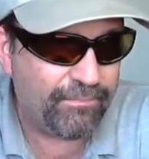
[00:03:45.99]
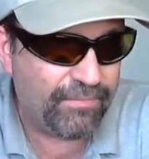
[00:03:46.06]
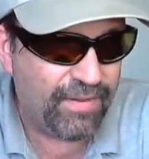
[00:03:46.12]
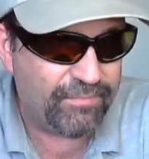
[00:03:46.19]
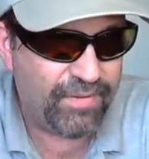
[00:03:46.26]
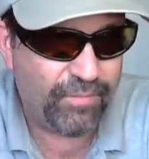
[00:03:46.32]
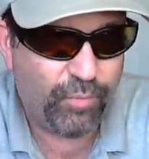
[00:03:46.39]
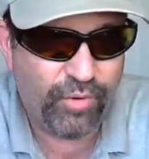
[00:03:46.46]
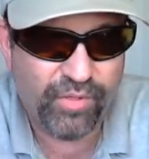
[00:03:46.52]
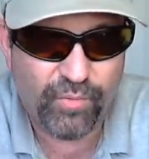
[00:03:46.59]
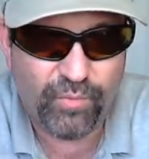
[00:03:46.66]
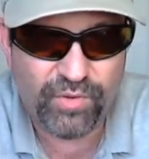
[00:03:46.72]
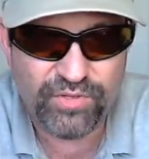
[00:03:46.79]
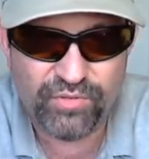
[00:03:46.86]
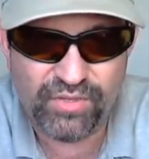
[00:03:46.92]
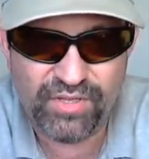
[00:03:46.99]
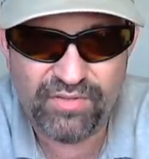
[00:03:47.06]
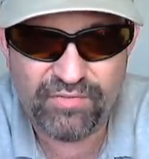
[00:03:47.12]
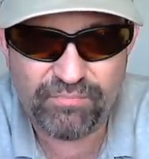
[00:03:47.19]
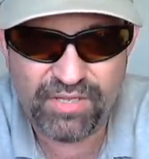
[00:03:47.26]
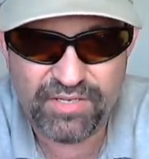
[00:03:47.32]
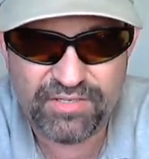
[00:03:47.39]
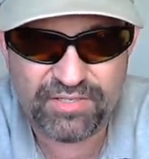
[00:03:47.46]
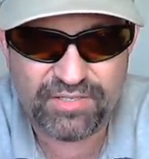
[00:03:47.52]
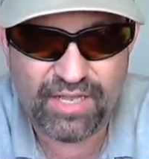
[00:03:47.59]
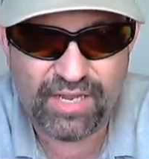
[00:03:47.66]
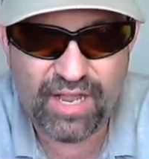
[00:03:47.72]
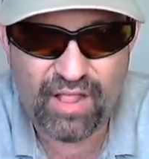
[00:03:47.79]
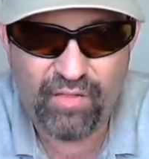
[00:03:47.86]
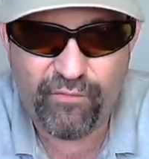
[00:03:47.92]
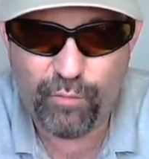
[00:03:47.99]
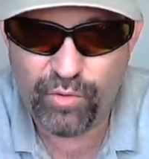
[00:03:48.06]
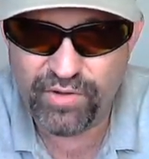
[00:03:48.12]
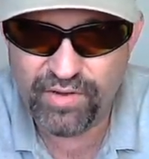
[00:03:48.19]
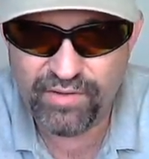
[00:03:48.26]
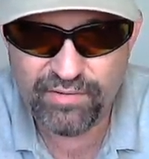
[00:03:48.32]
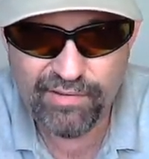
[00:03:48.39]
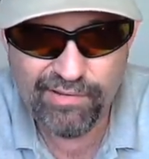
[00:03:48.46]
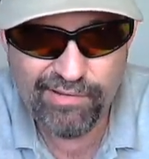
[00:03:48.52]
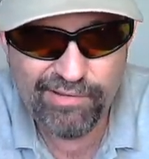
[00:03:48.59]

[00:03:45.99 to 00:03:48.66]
but what are the ones who live in places like California?